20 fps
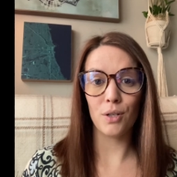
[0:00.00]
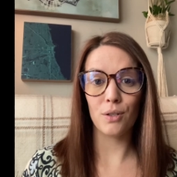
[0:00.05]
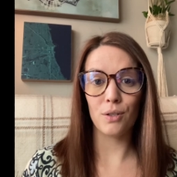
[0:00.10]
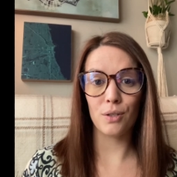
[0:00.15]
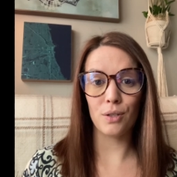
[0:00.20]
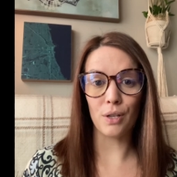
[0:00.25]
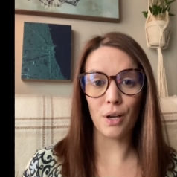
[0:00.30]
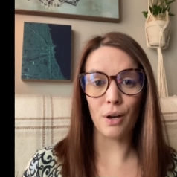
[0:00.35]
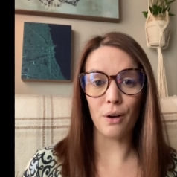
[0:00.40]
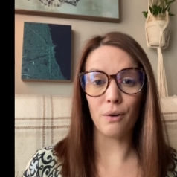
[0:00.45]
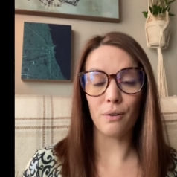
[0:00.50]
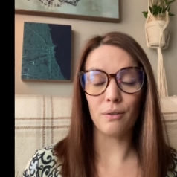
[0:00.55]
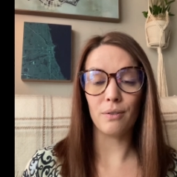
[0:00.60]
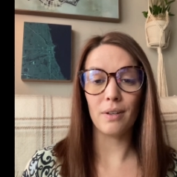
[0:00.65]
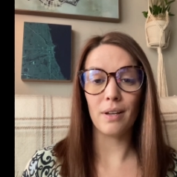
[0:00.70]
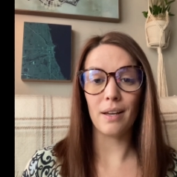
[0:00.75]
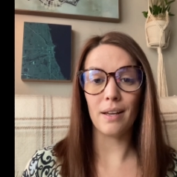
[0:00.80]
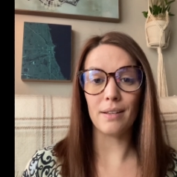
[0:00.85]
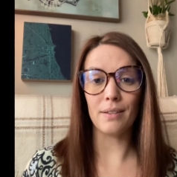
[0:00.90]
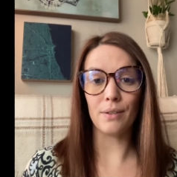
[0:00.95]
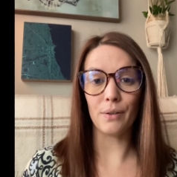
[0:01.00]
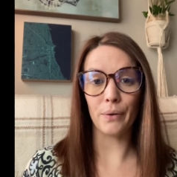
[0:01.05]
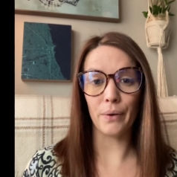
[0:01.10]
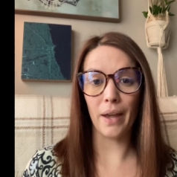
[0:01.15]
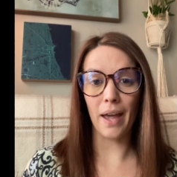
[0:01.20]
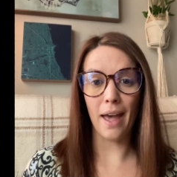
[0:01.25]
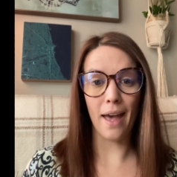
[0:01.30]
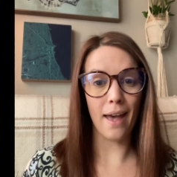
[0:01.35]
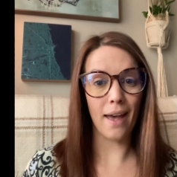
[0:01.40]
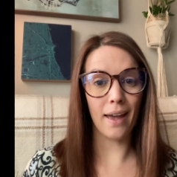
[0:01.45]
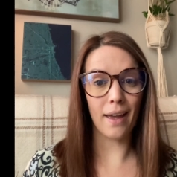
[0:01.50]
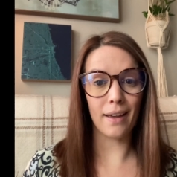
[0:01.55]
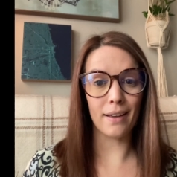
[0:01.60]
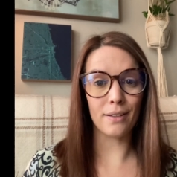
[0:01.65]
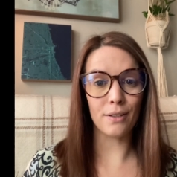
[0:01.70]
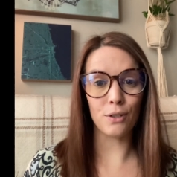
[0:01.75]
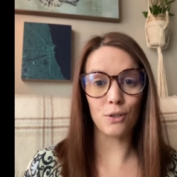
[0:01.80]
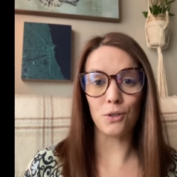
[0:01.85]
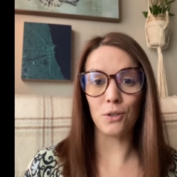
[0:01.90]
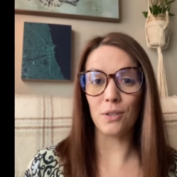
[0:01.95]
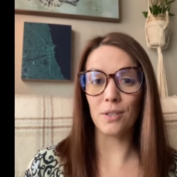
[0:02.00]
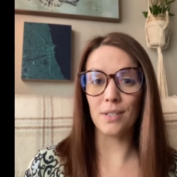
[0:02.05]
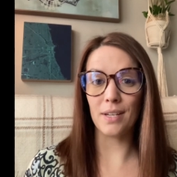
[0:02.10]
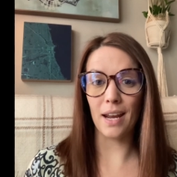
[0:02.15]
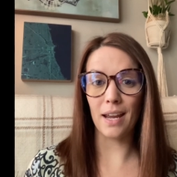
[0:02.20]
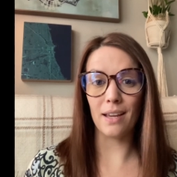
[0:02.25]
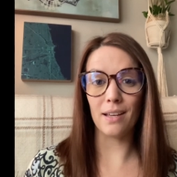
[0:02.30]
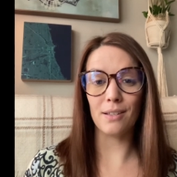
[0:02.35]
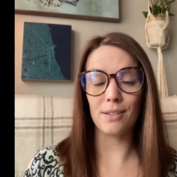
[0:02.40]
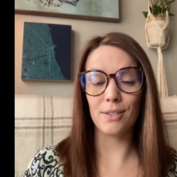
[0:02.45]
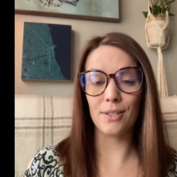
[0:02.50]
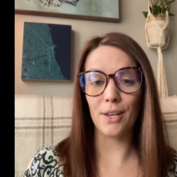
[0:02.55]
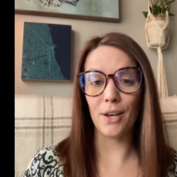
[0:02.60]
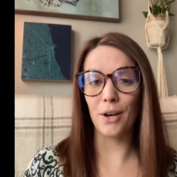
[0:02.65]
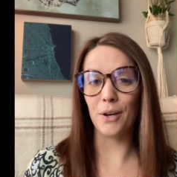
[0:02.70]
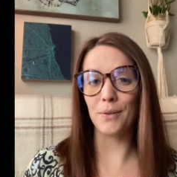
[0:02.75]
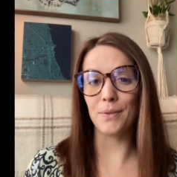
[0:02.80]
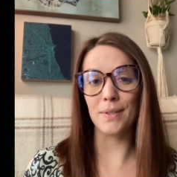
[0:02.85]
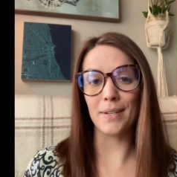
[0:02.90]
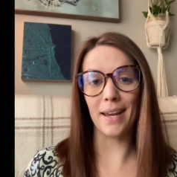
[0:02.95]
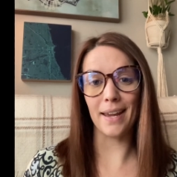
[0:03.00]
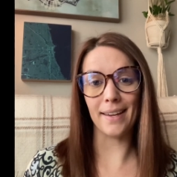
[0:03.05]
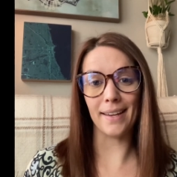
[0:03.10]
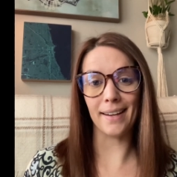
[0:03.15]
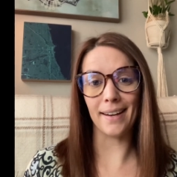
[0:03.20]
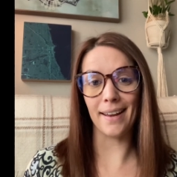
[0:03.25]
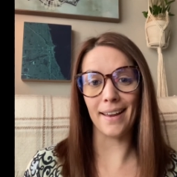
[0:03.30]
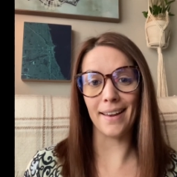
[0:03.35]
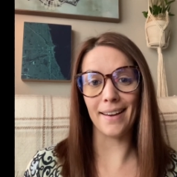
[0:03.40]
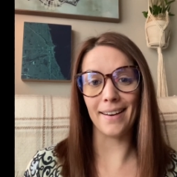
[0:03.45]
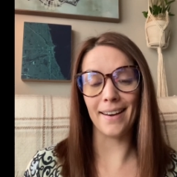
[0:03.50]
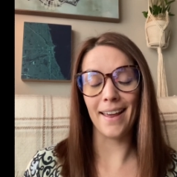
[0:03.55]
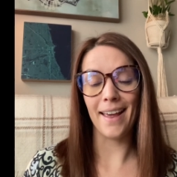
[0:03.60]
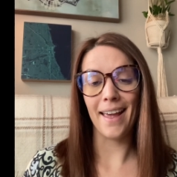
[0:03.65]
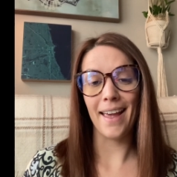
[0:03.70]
So it's okay to just take it slow, take it in,